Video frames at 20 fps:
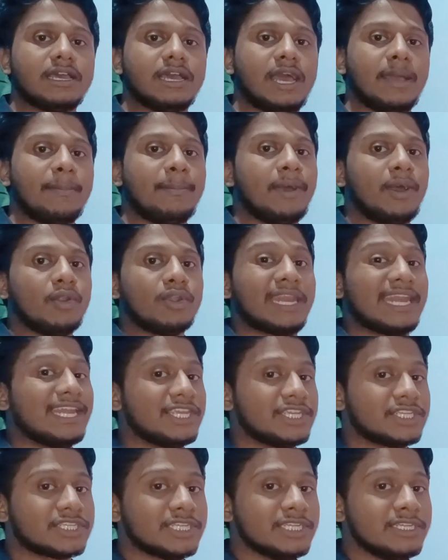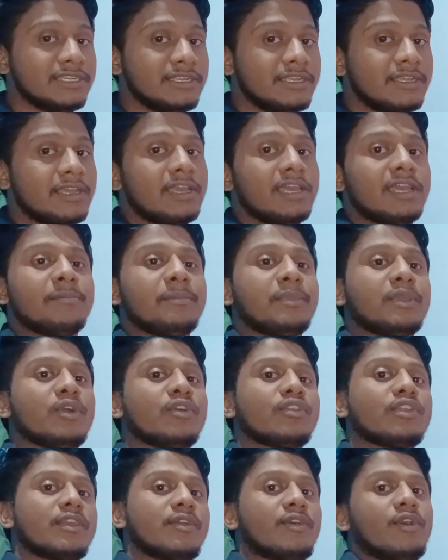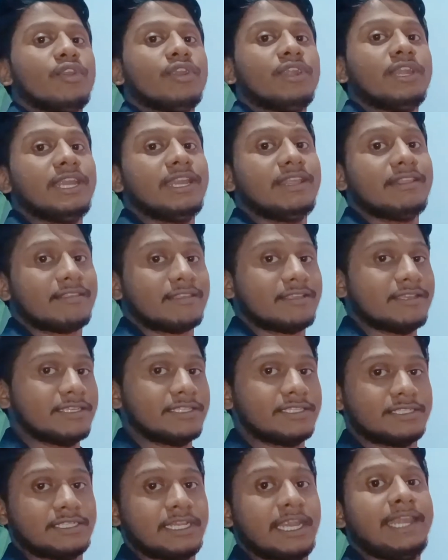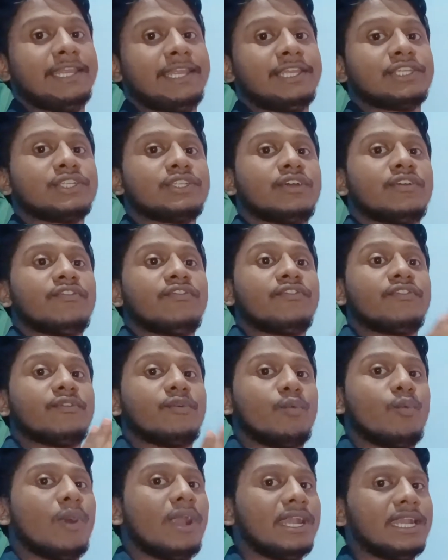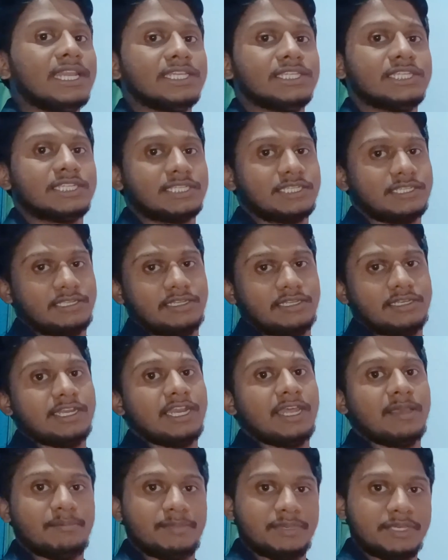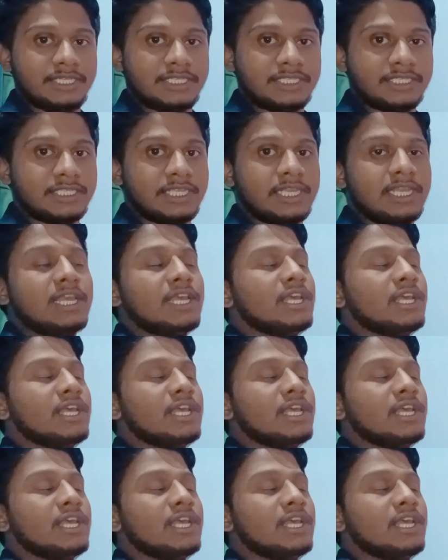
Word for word: about addition because I already discussed addition of one digit numbers.